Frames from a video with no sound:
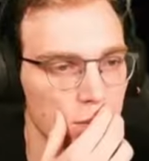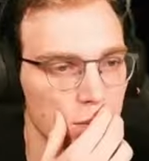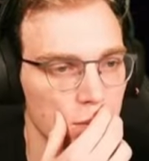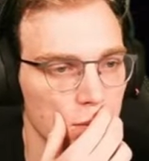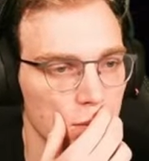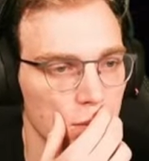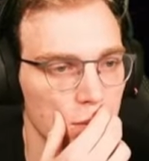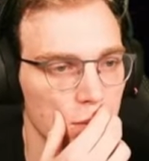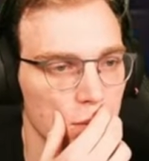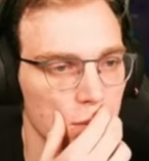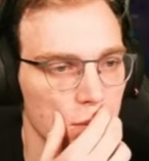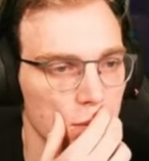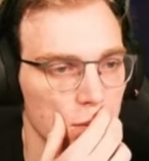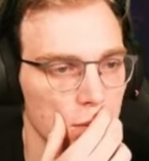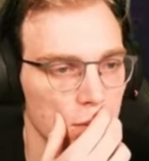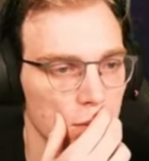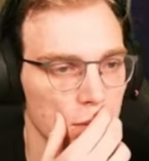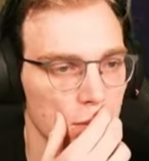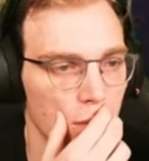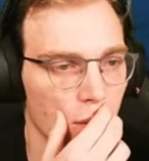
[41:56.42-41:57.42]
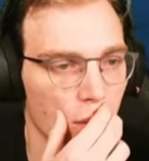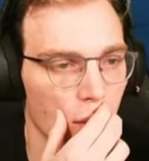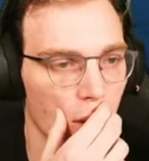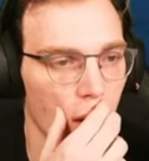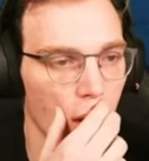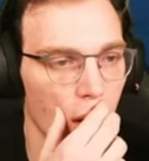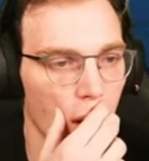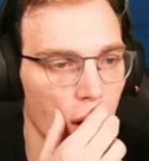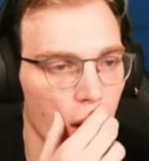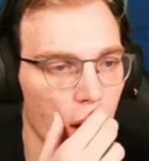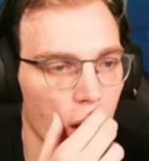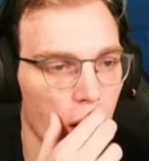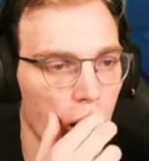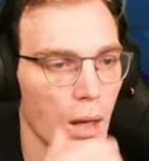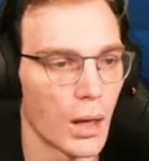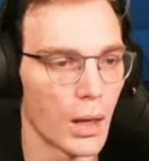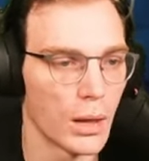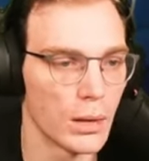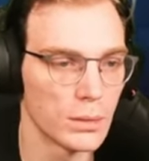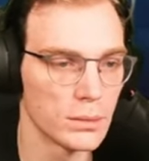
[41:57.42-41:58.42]

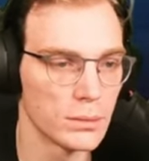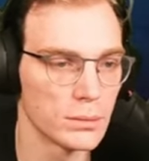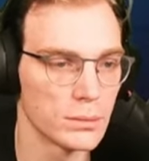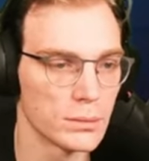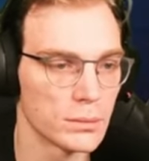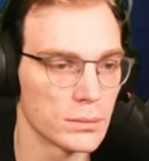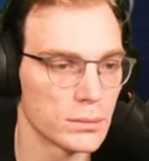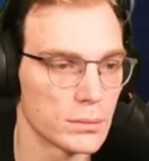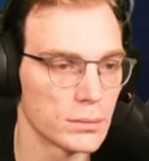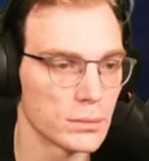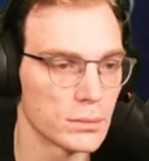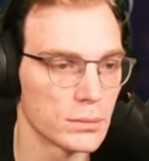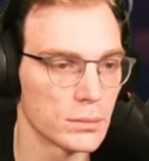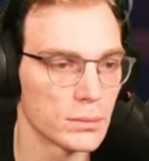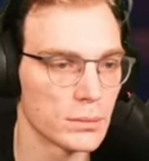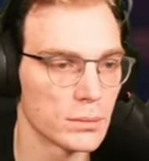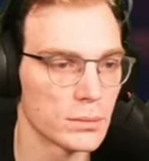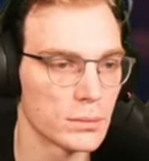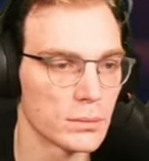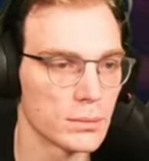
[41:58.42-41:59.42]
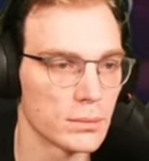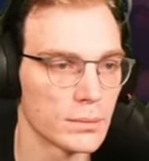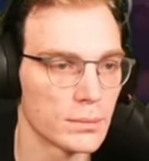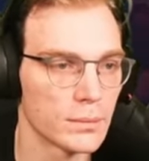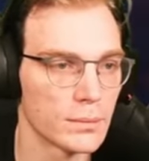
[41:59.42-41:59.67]
[no speech]